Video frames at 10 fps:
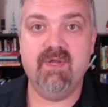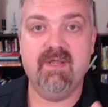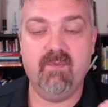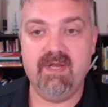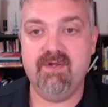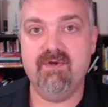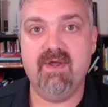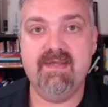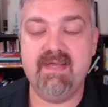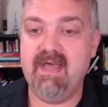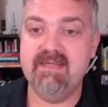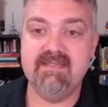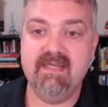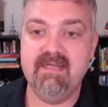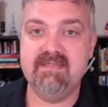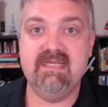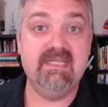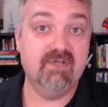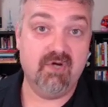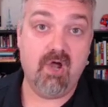When when a neuron dies, then it's
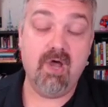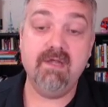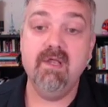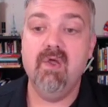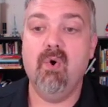either gone